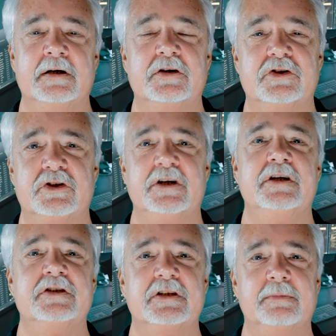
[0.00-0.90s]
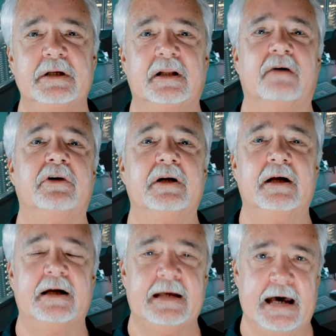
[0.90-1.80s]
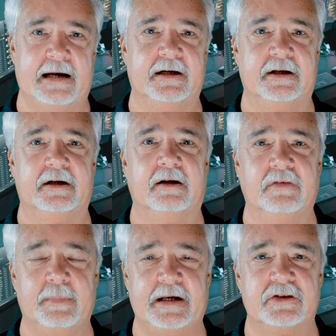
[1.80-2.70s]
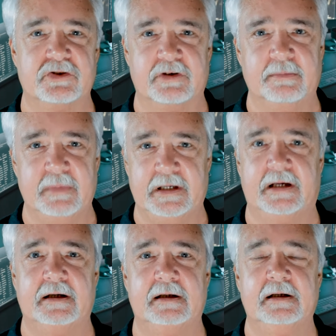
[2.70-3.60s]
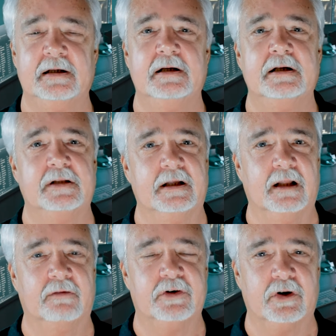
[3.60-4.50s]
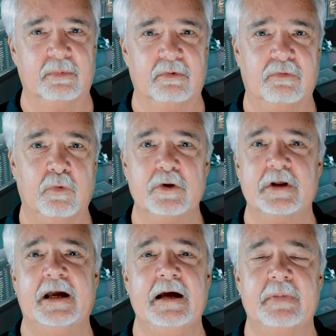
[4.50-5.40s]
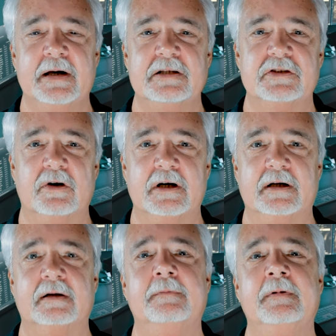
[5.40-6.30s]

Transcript: She's the beloved candidate of the mainstream media. They loved her before the campaign started.